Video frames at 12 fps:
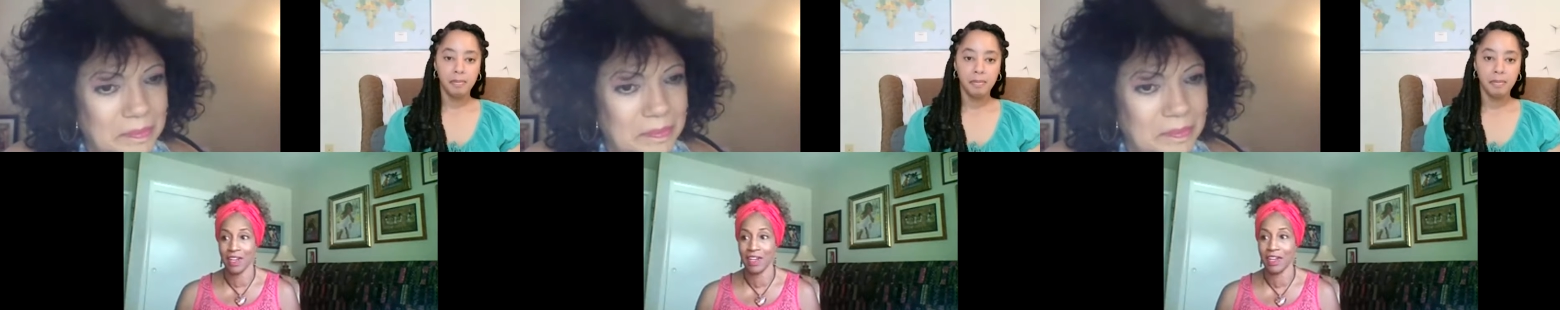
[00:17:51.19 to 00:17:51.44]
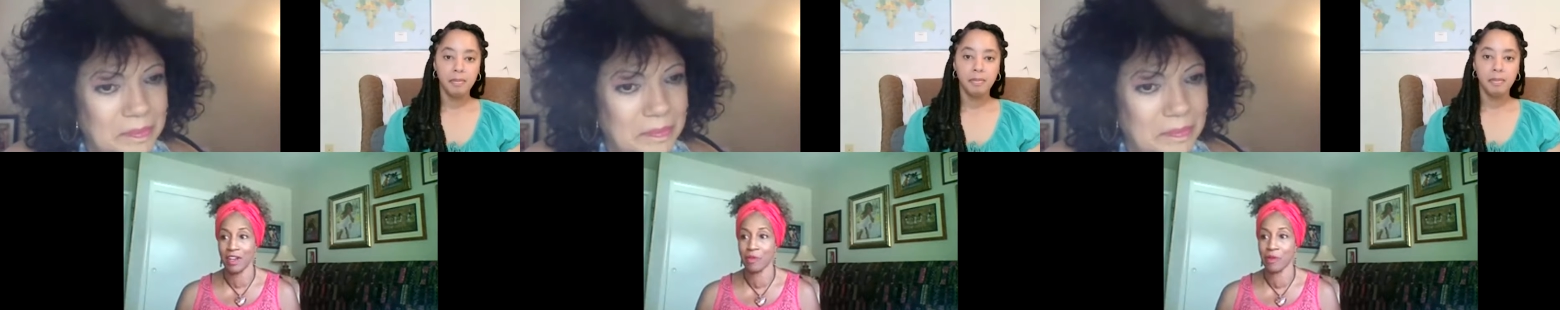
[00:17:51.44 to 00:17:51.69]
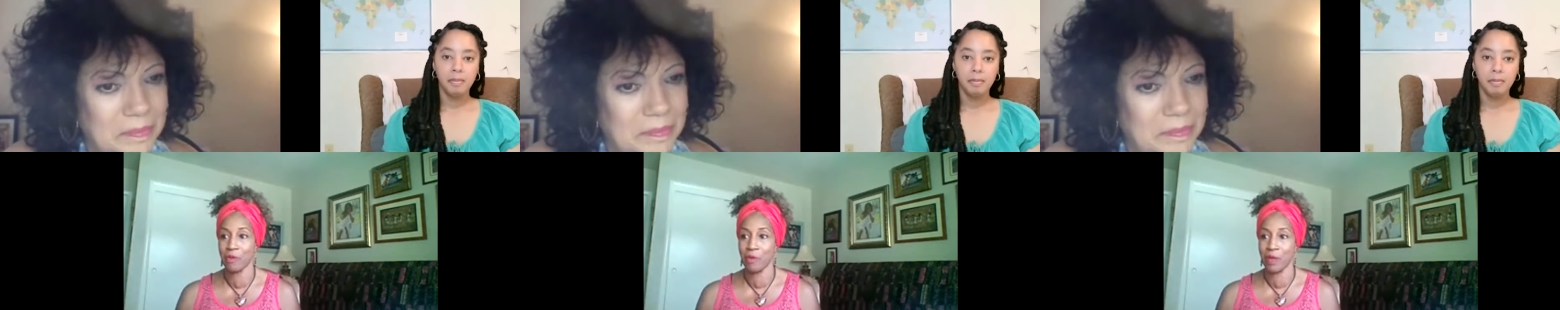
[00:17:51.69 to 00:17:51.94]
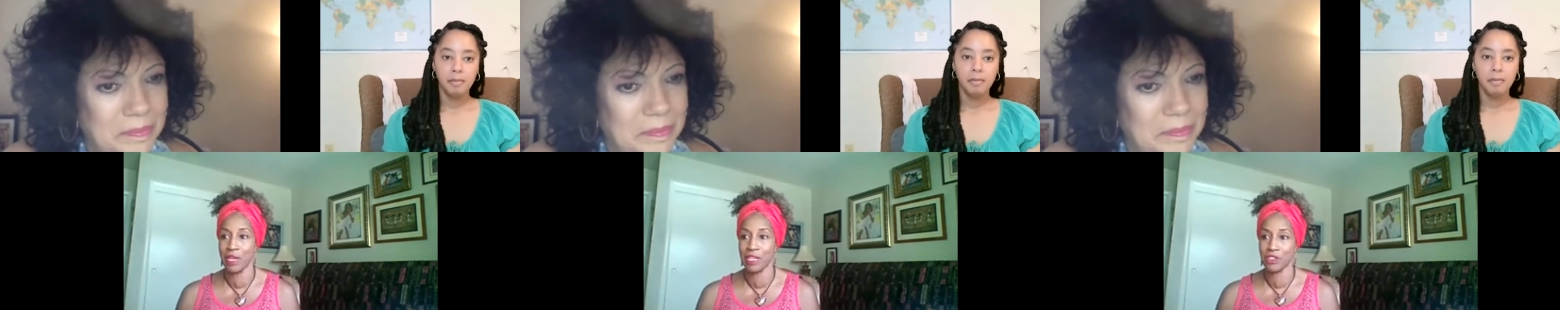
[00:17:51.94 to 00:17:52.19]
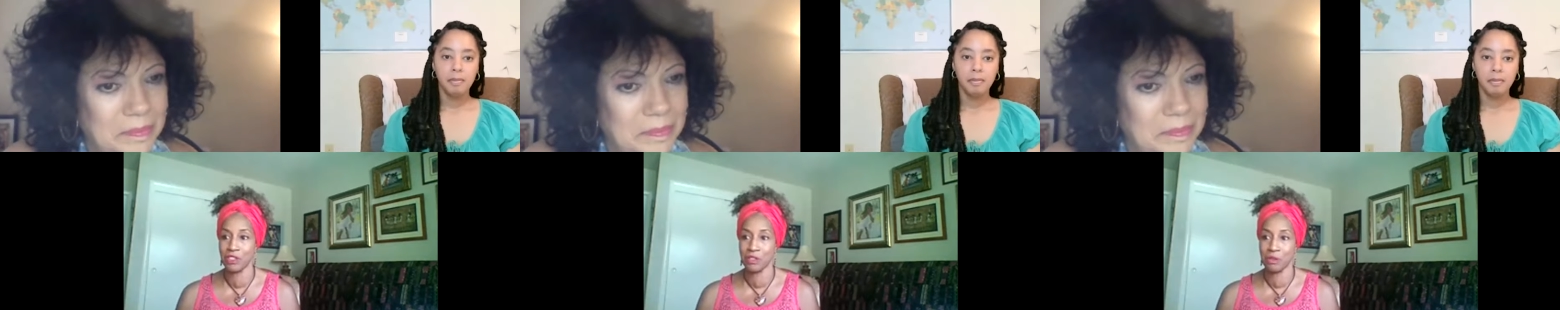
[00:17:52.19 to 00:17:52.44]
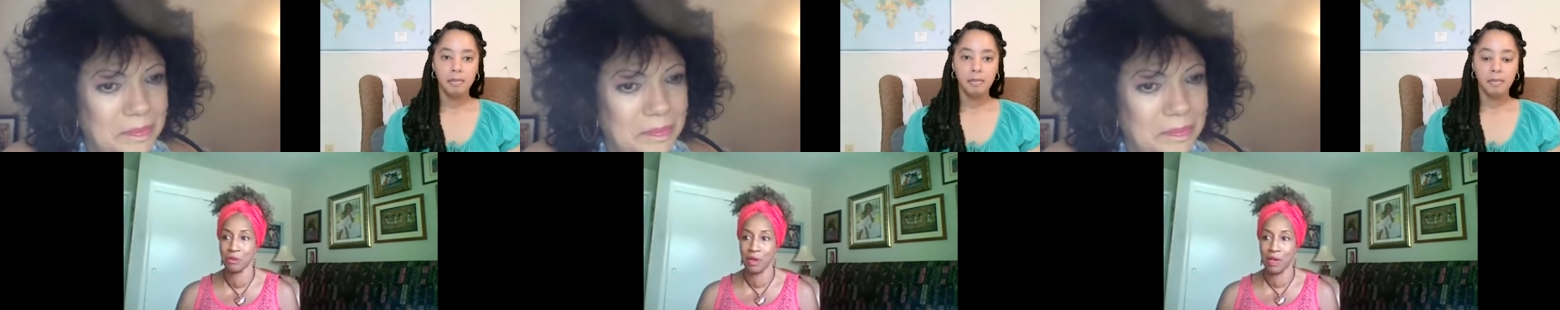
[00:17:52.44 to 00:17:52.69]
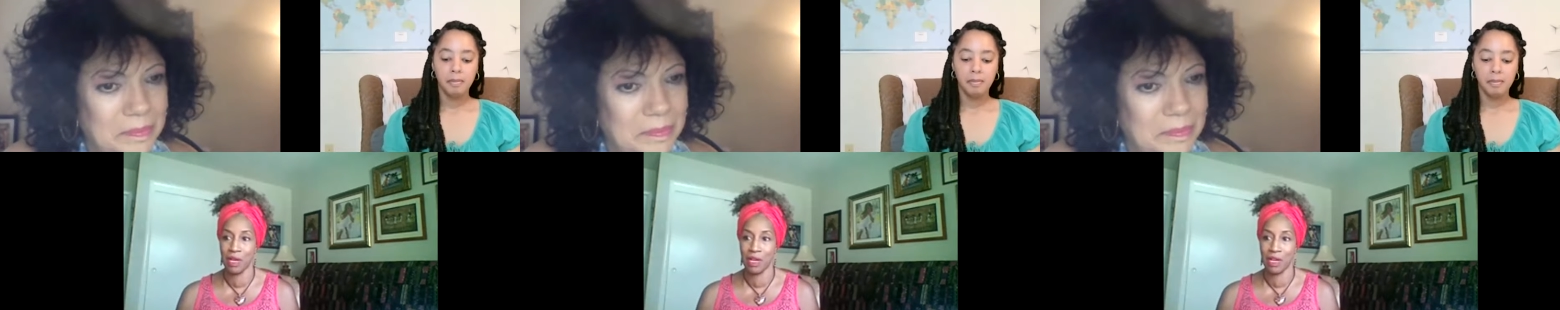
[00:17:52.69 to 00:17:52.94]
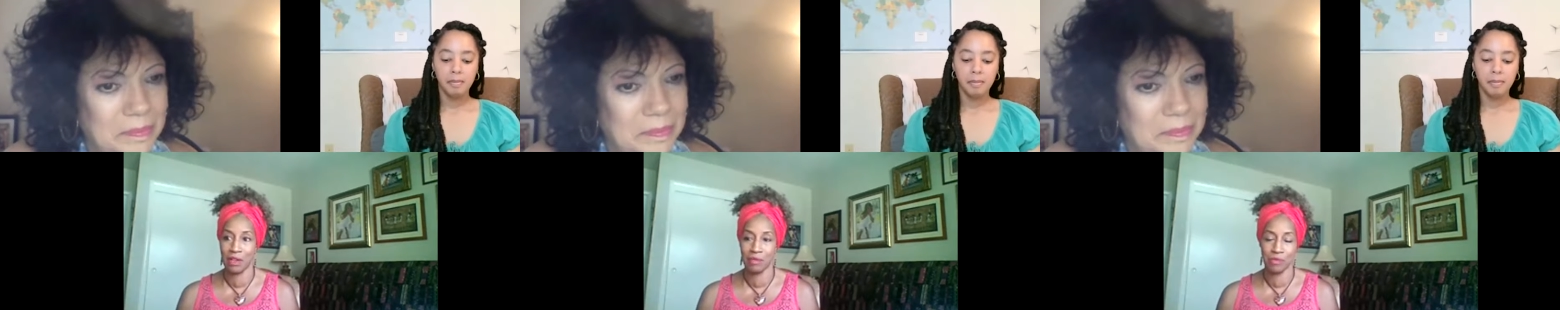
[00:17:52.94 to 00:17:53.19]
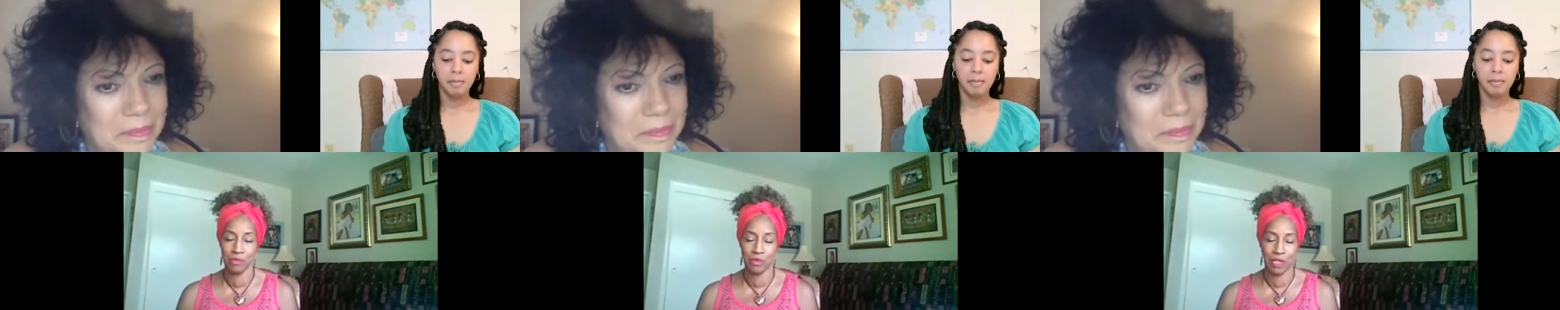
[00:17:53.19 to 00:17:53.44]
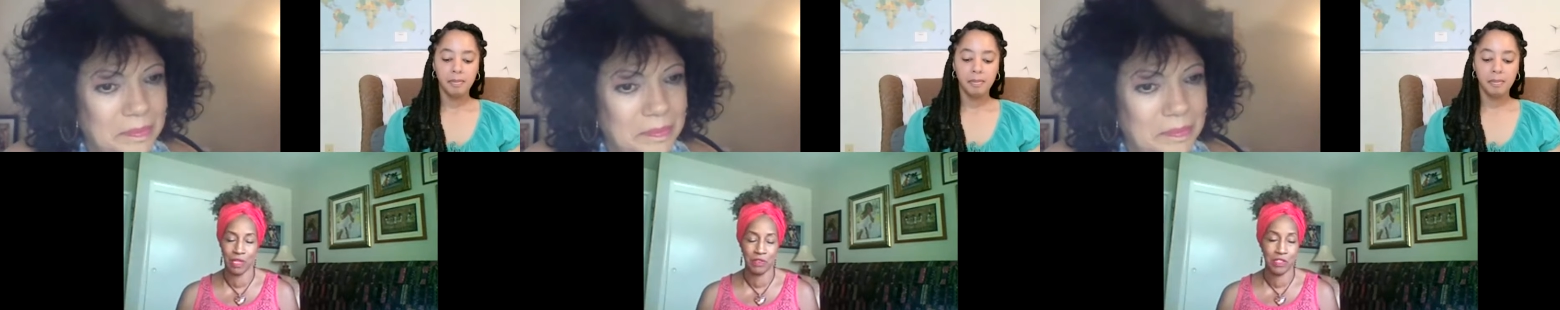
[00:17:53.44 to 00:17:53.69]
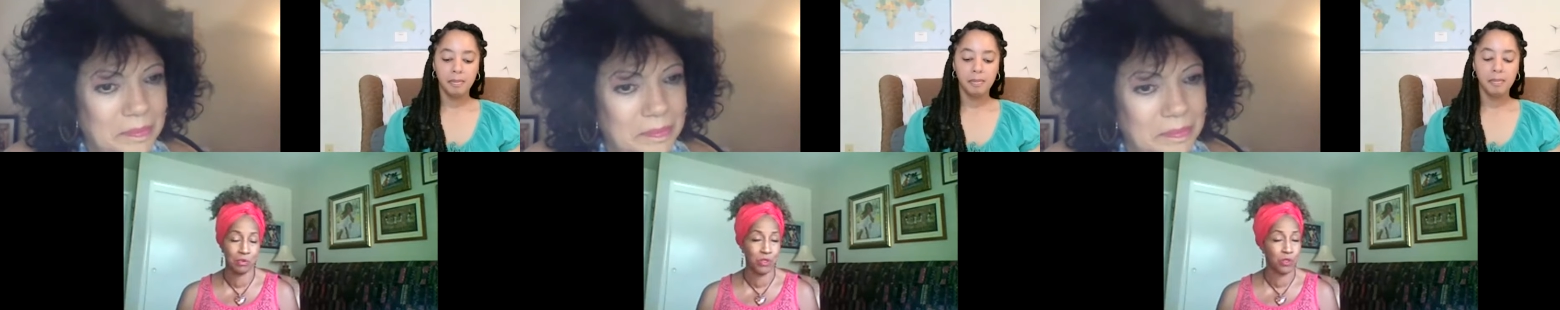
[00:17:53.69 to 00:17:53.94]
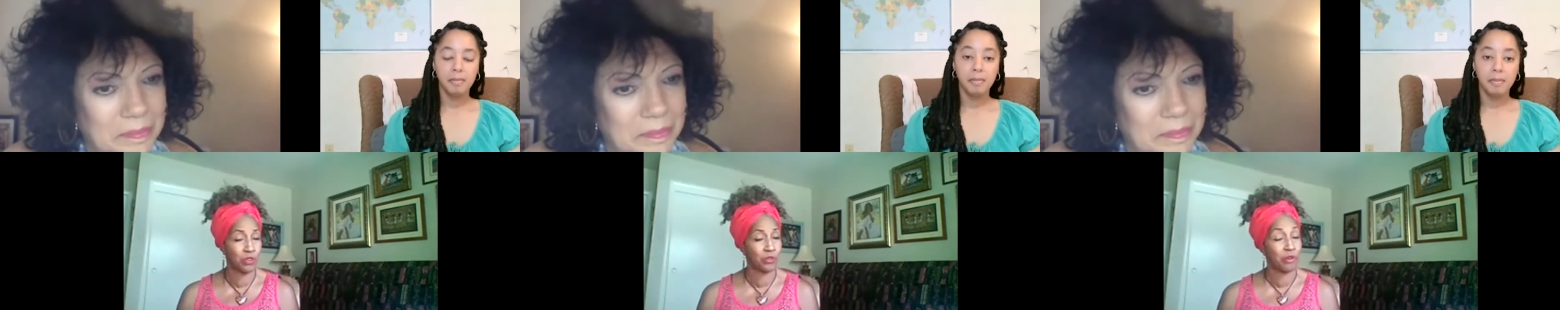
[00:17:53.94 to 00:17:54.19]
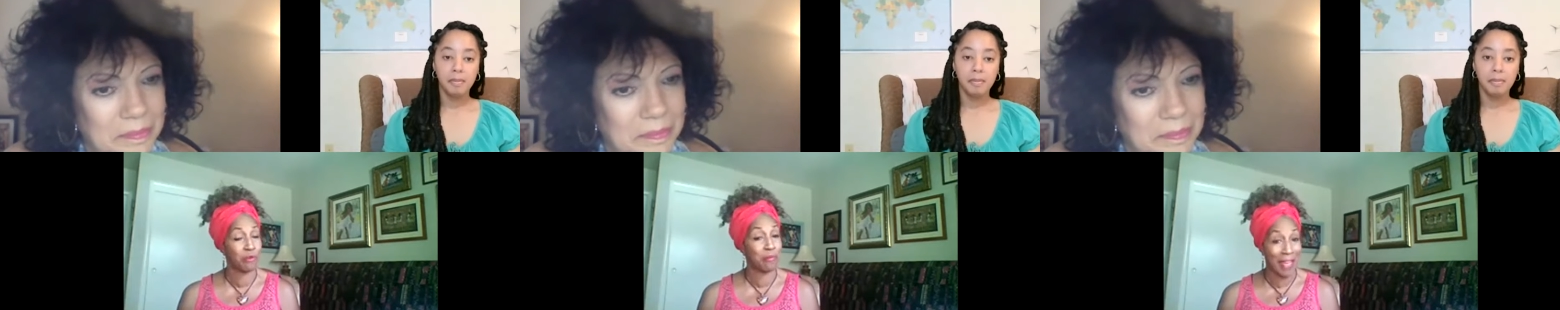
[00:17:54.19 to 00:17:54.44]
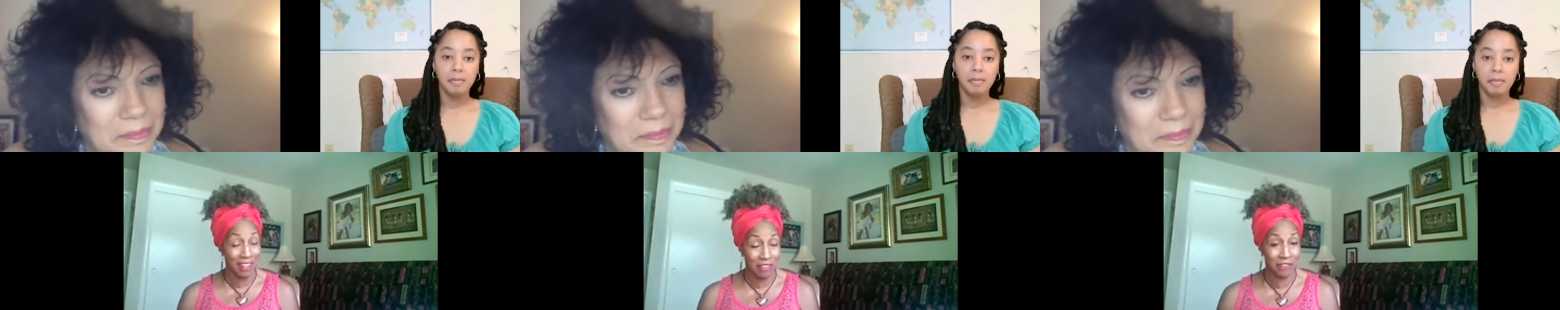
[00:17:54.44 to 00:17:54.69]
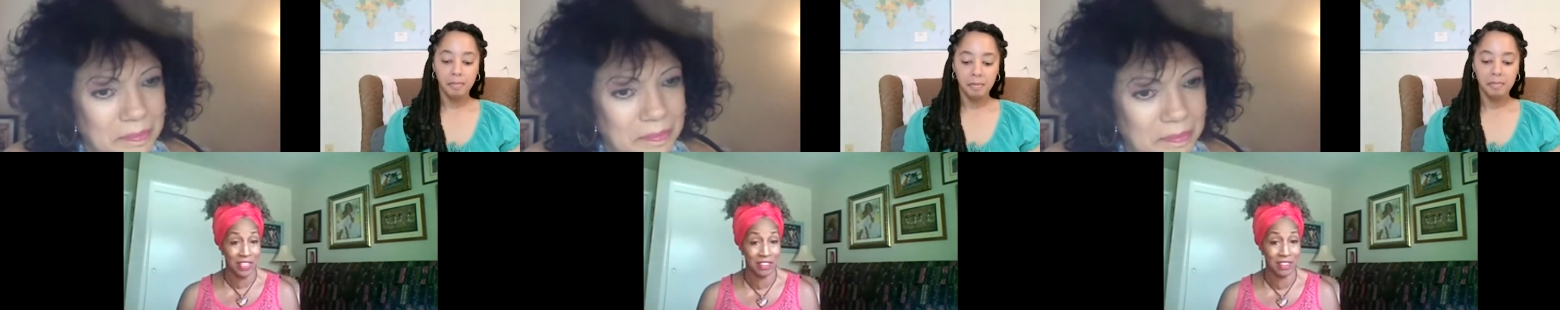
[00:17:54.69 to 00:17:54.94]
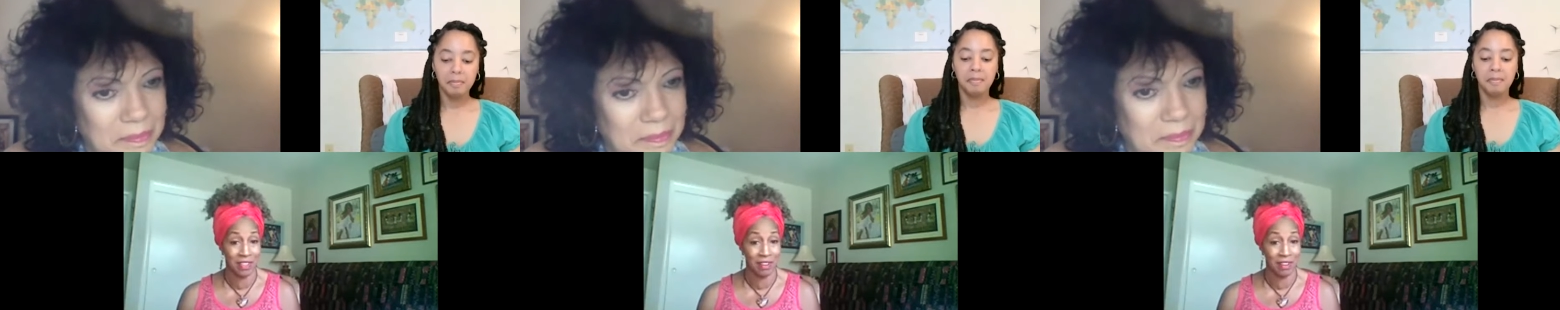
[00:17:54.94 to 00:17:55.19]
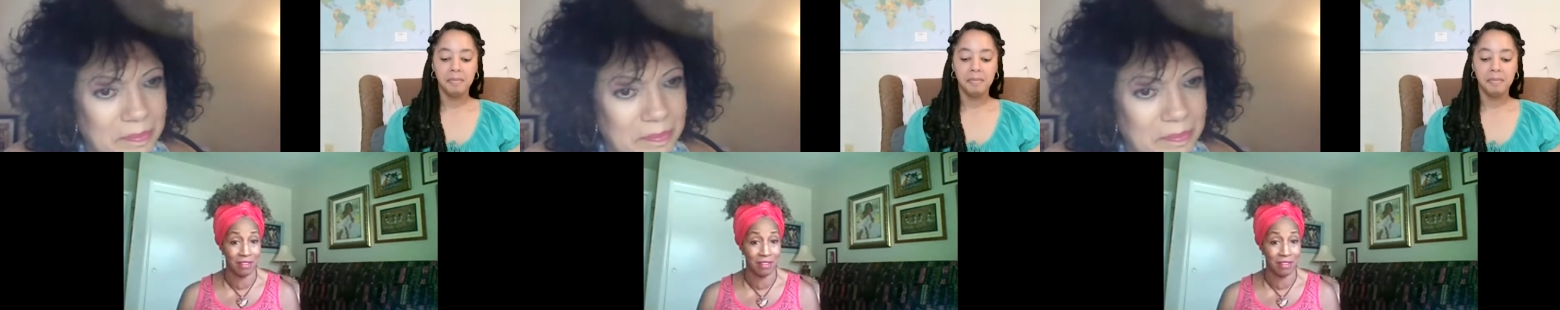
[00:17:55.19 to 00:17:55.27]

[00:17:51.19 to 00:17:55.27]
Speaker 1: Uh, we're going to um, give you some tools for manifesting